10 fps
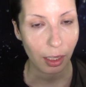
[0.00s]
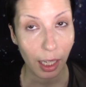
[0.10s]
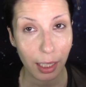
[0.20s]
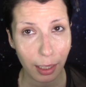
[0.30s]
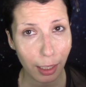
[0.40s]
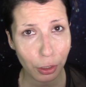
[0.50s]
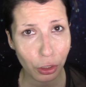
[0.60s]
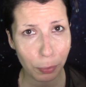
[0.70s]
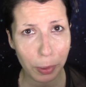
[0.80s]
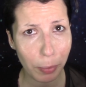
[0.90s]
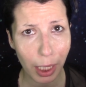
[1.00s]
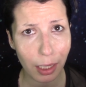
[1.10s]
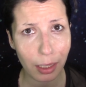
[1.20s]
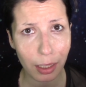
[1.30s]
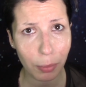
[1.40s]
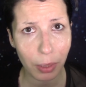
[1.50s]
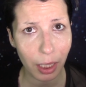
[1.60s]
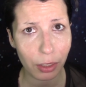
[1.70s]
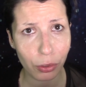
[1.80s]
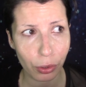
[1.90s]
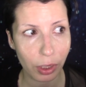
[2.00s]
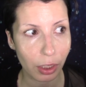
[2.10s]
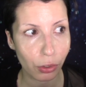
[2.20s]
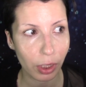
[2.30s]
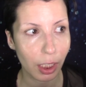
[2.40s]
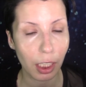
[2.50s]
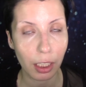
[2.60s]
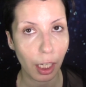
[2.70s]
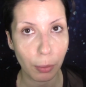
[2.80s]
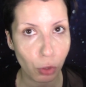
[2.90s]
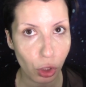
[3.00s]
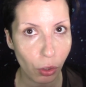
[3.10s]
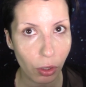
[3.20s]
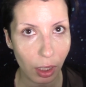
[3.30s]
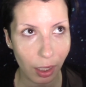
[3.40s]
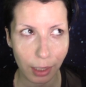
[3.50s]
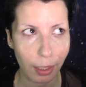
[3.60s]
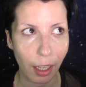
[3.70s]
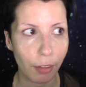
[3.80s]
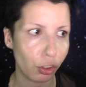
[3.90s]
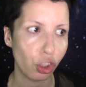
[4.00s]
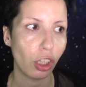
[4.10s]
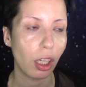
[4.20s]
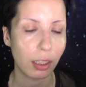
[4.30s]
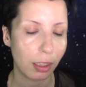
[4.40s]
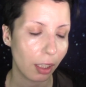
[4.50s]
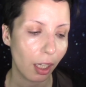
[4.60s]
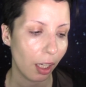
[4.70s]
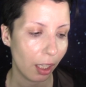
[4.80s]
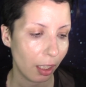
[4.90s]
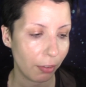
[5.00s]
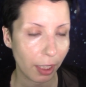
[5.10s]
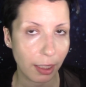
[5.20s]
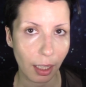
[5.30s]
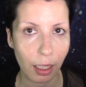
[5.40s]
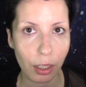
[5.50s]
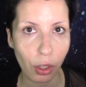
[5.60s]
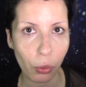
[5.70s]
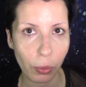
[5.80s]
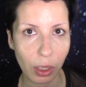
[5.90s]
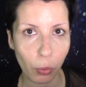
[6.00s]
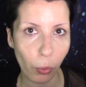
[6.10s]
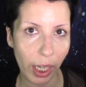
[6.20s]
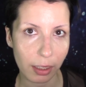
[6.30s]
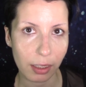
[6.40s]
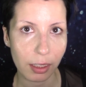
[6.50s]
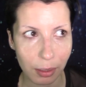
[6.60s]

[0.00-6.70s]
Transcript: I think I should be making the obligatory drinking game joke, like have a shot if I say glowy, wet,